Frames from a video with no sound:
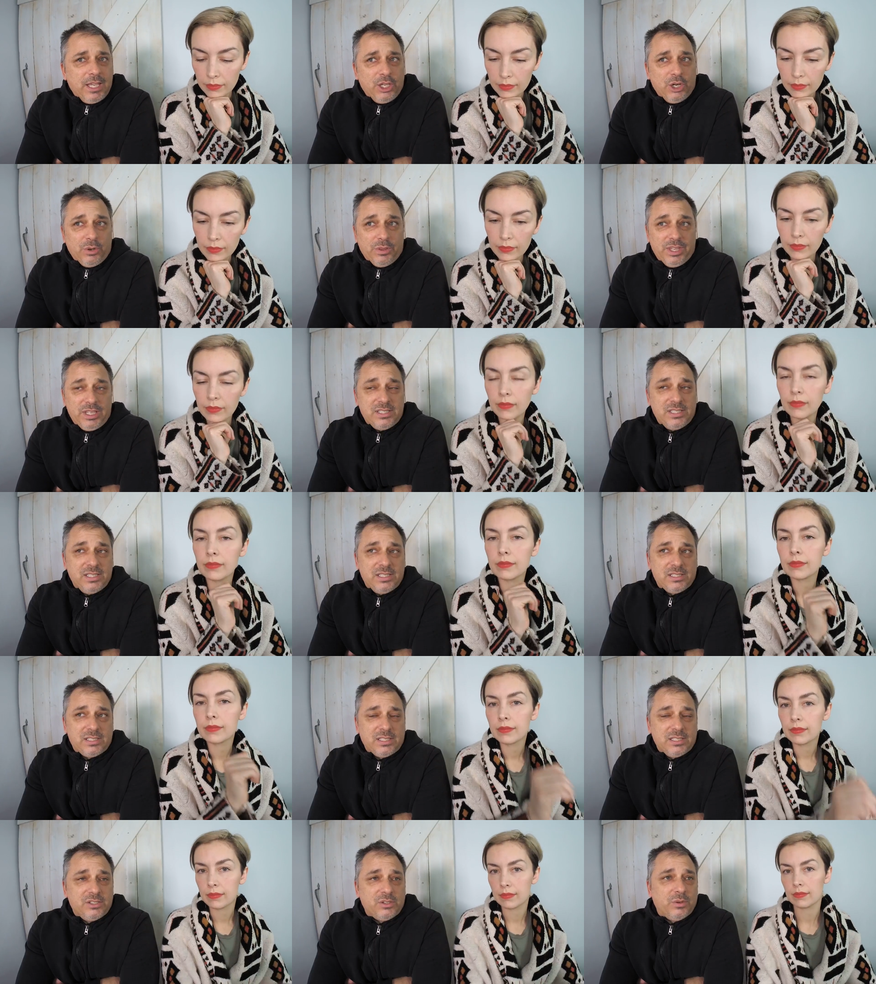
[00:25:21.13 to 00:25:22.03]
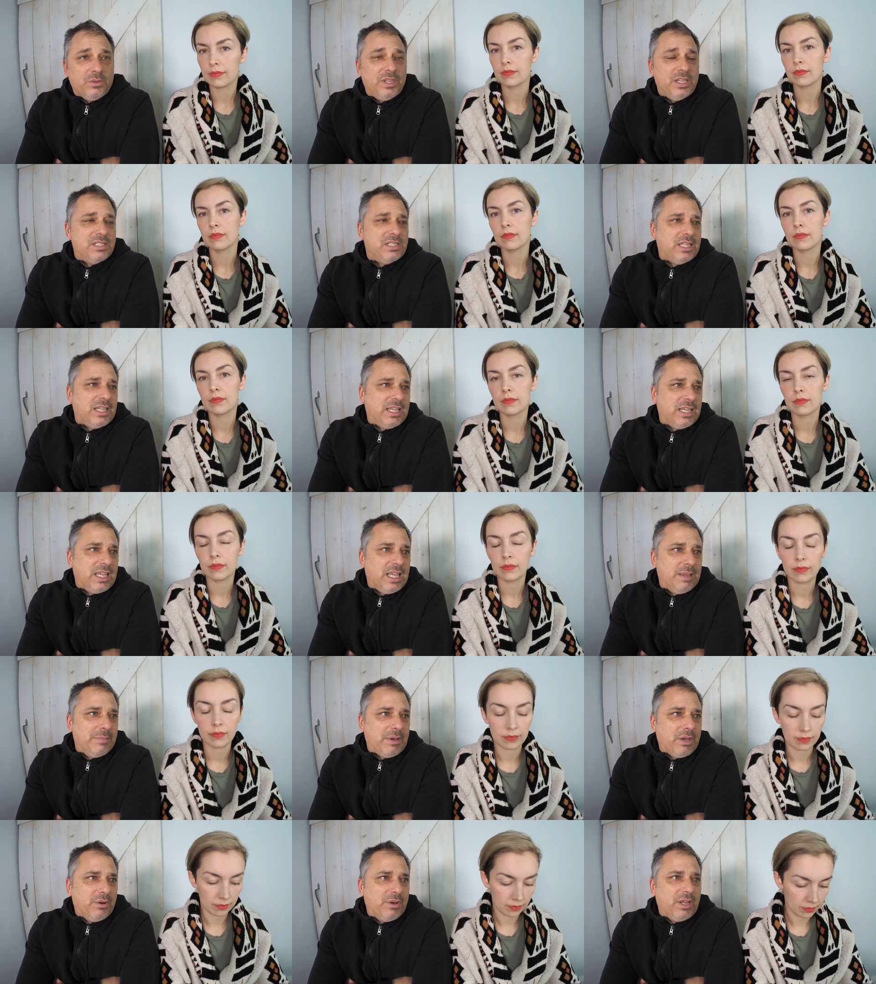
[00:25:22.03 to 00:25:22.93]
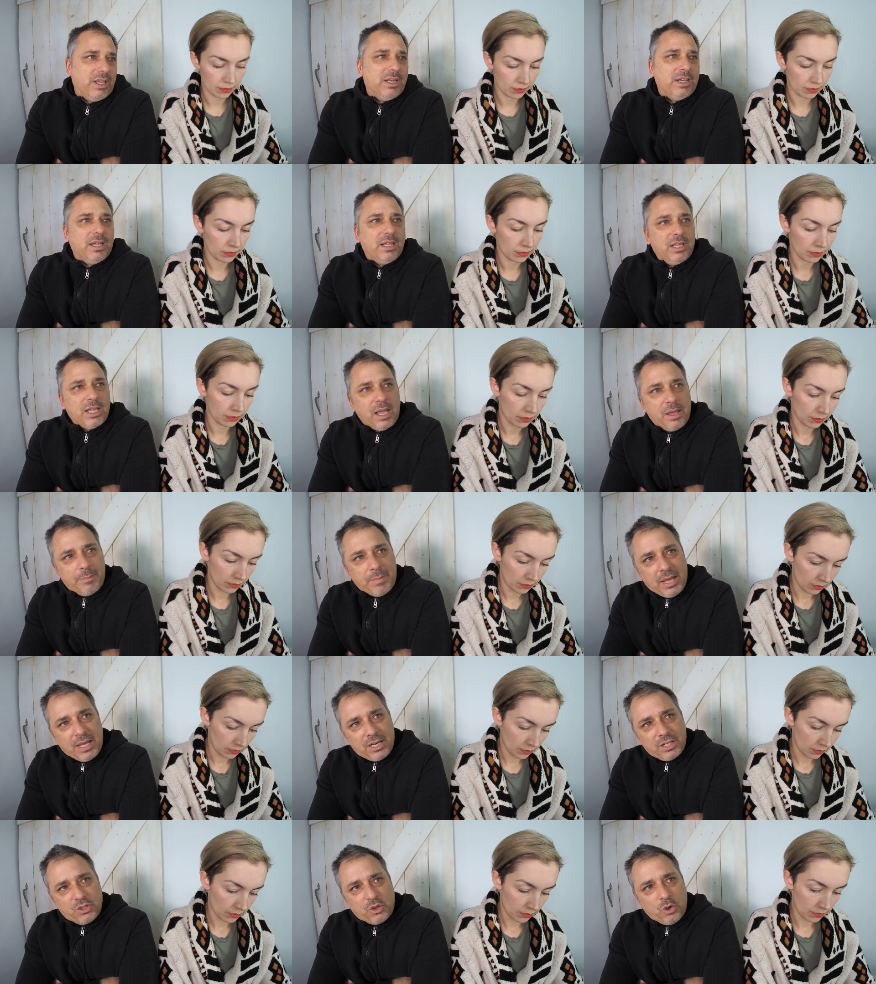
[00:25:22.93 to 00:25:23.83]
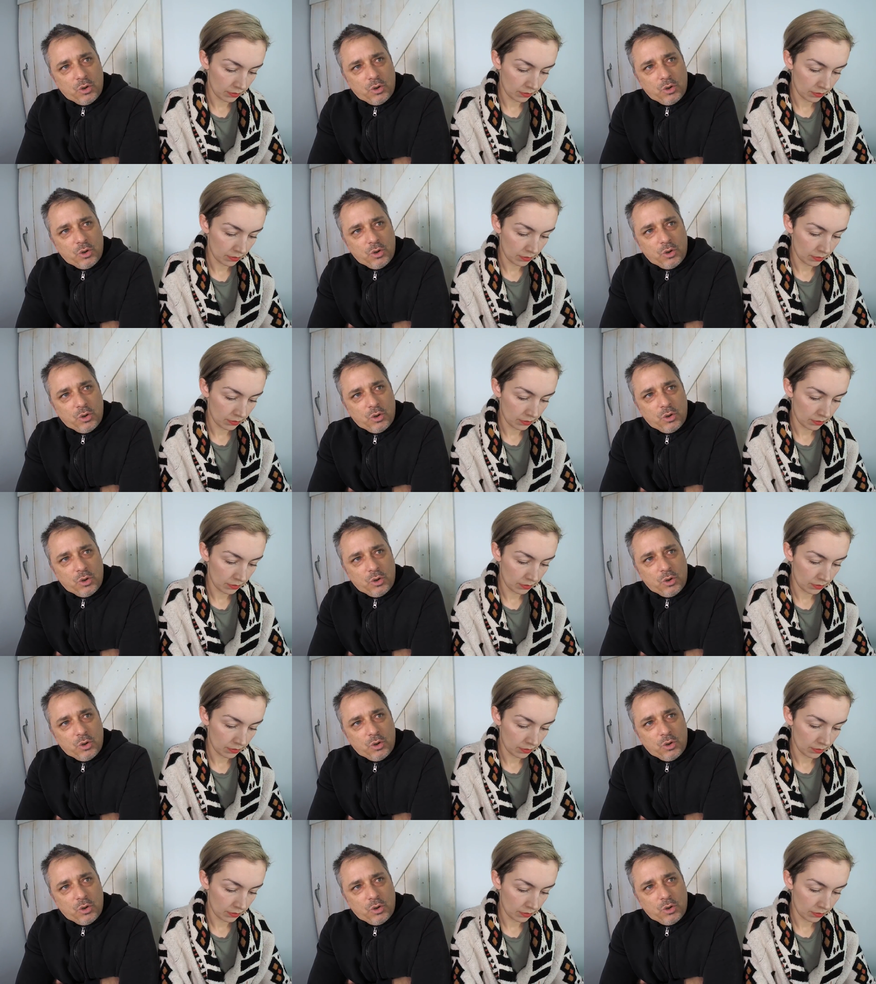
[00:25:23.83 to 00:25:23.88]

Speaker 1: This thing came out, and Amanda